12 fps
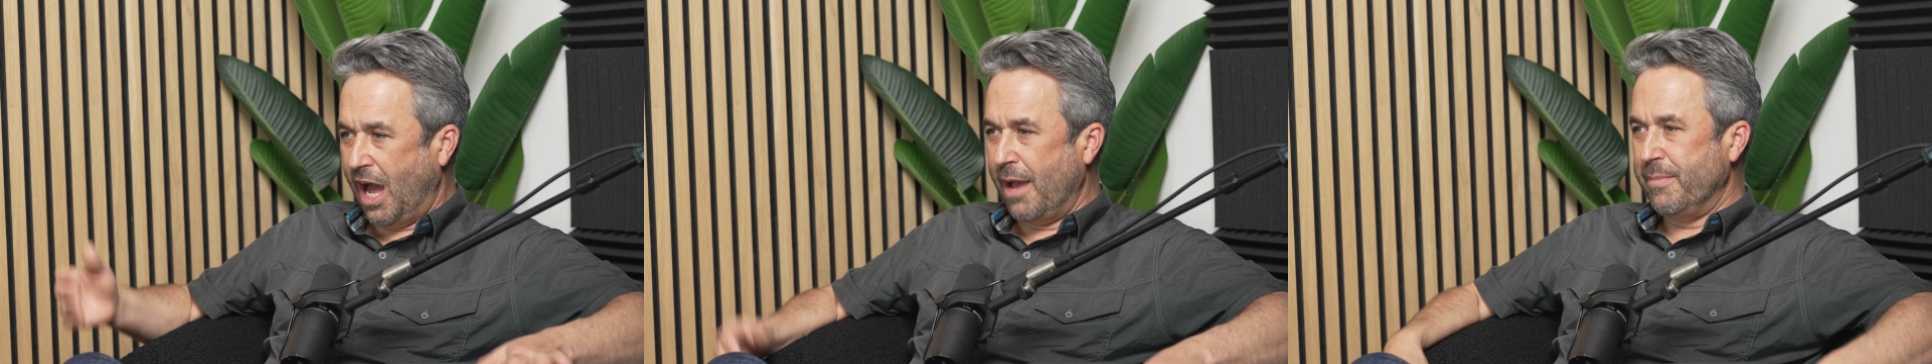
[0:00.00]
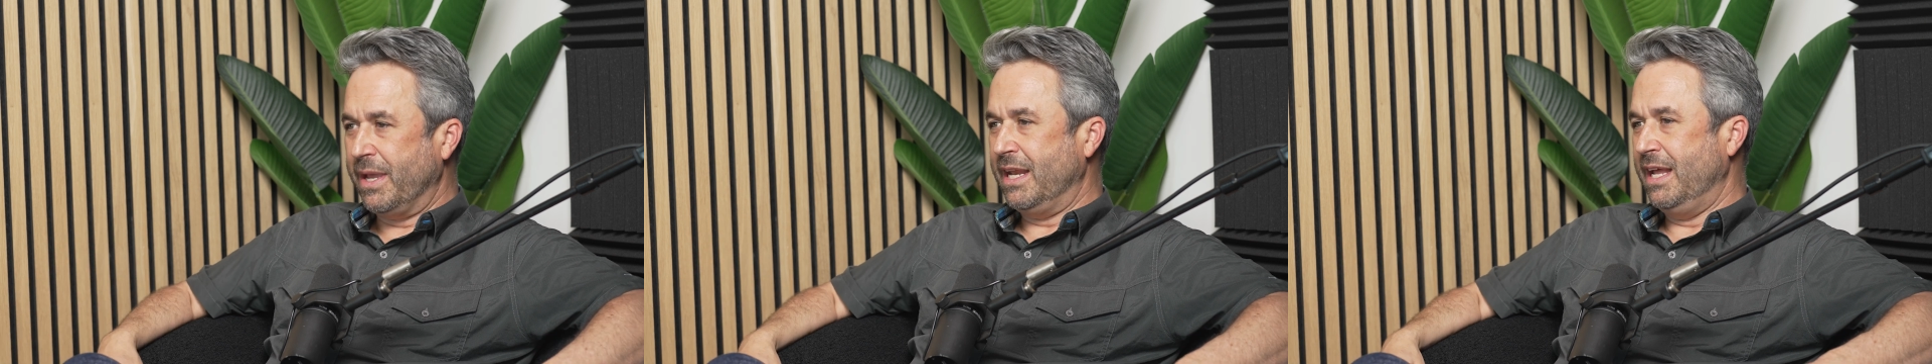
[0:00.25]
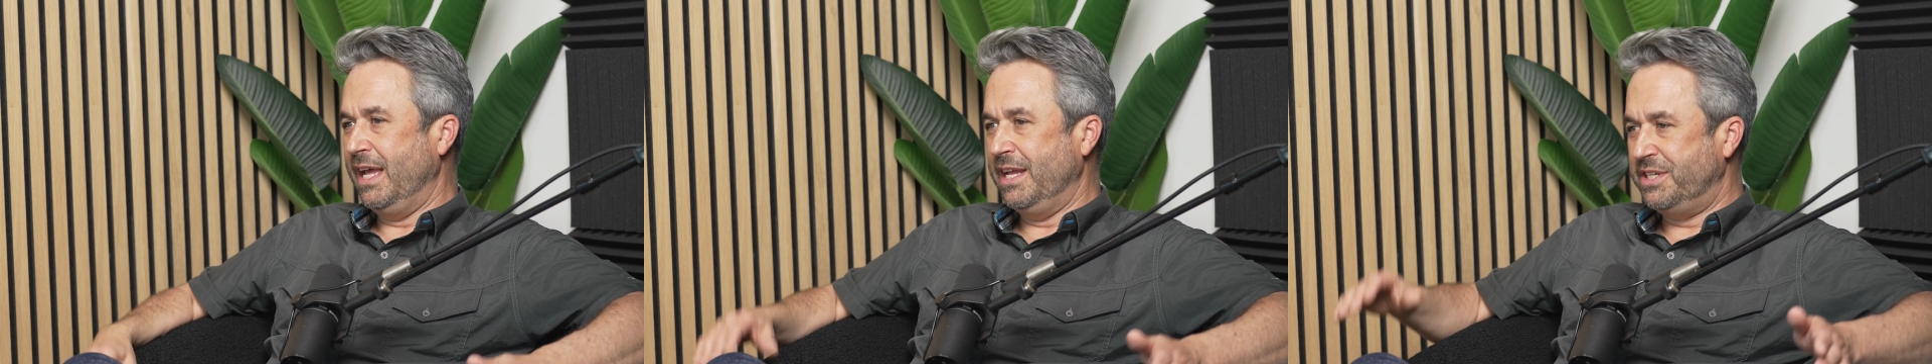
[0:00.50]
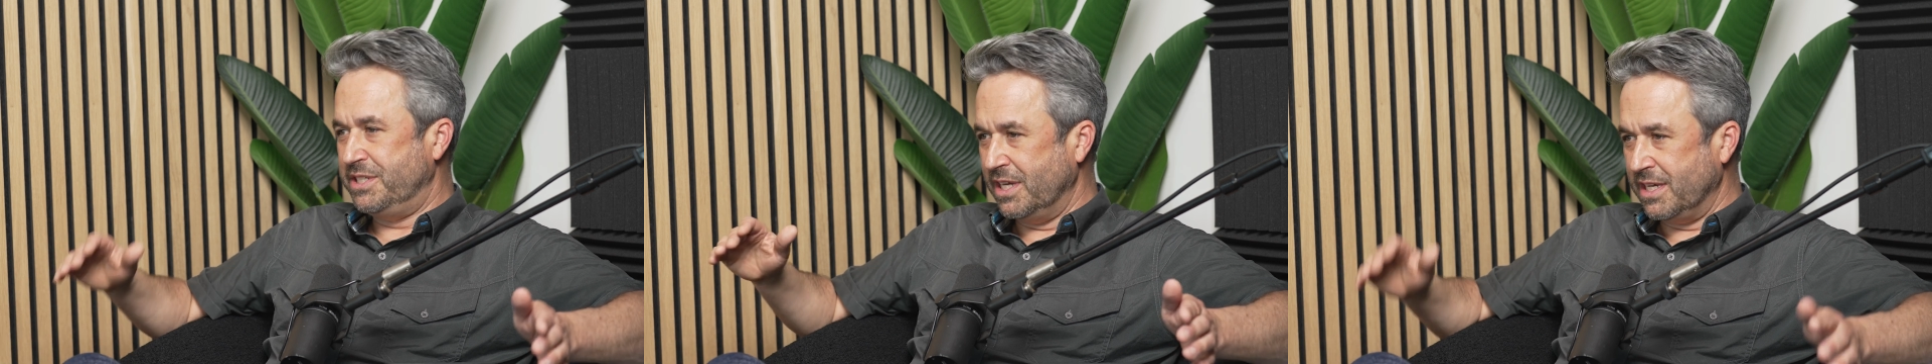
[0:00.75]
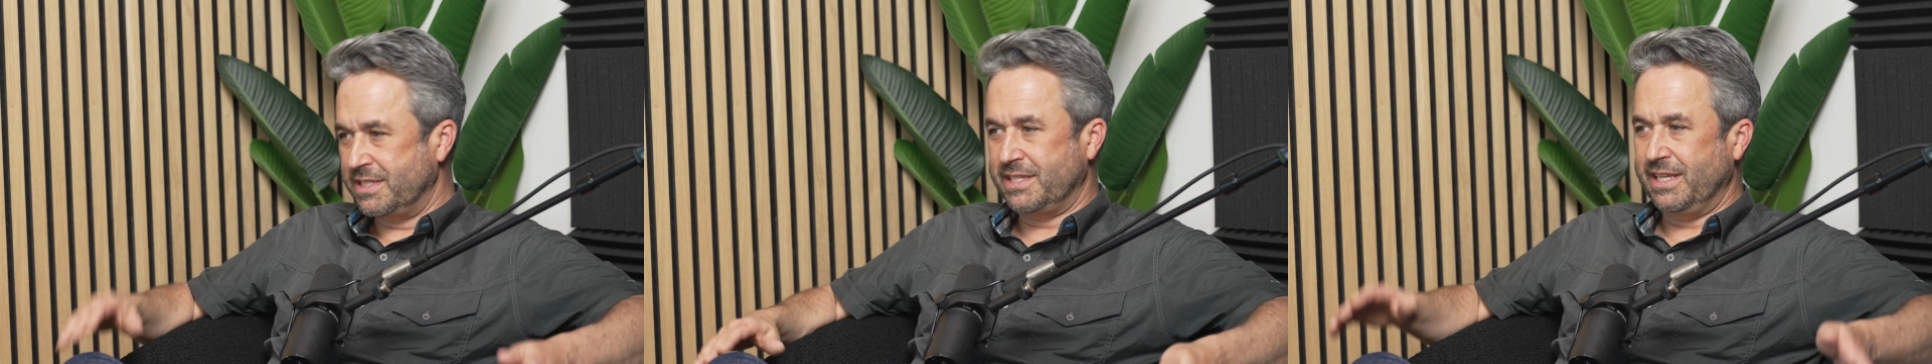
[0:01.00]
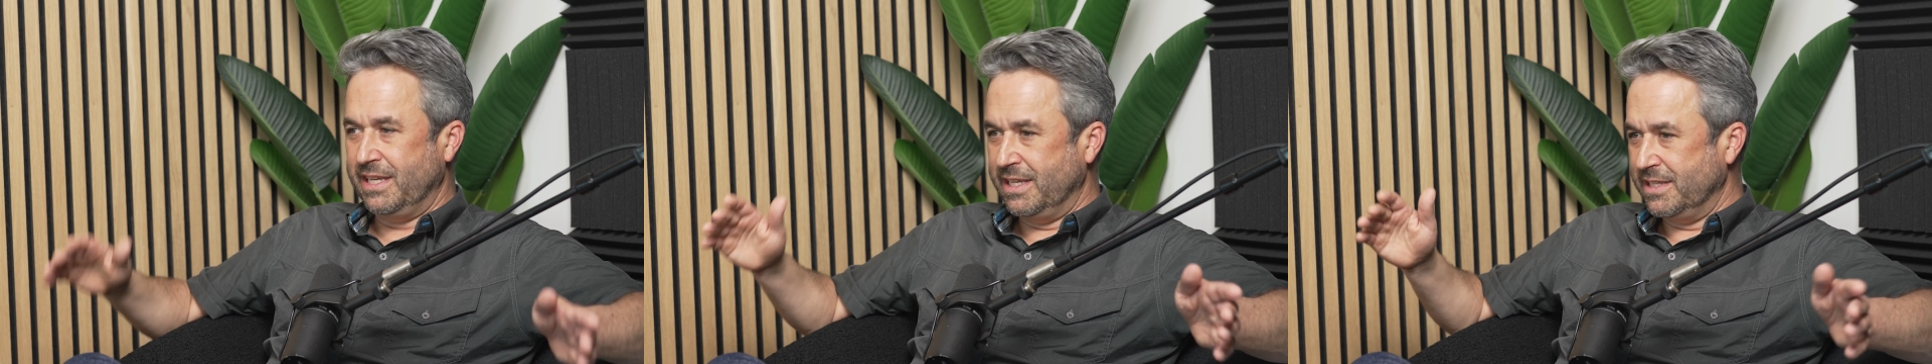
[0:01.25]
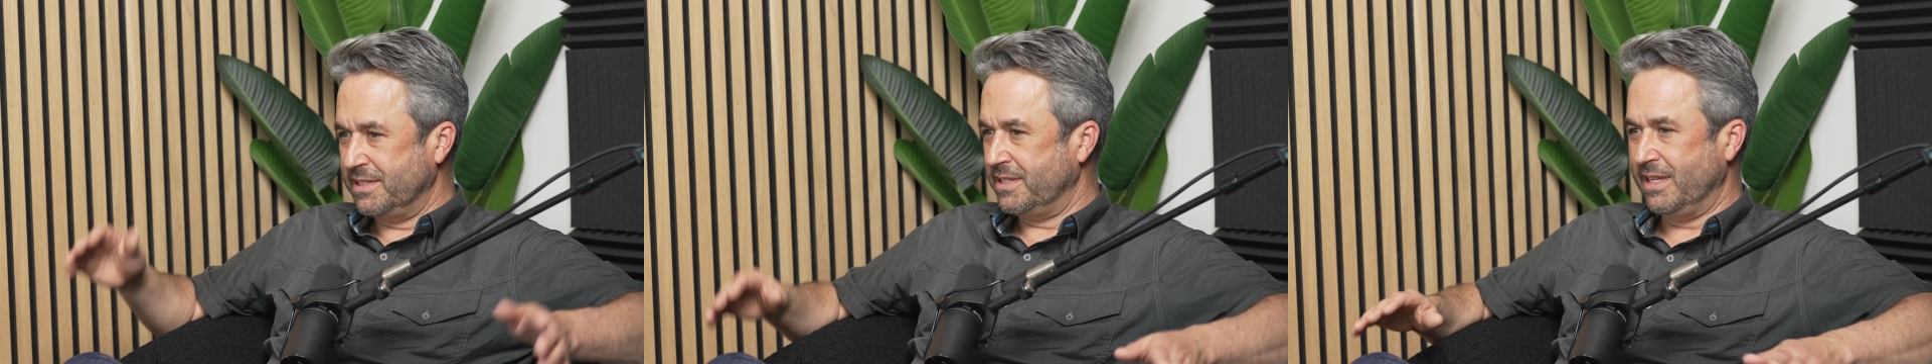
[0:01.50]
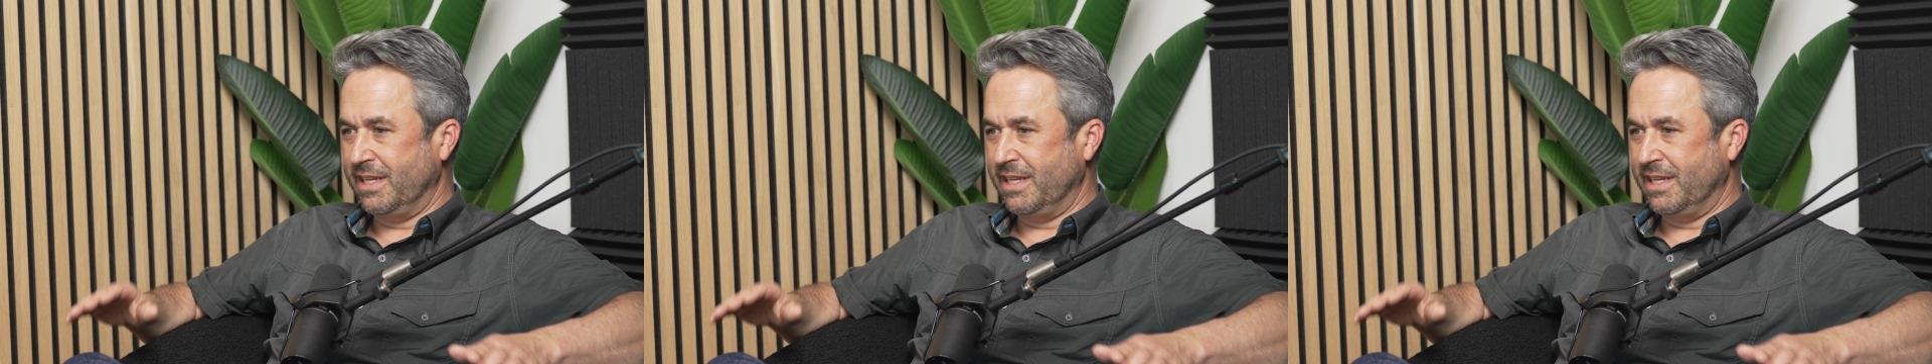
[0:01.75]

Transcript: I mean, it just is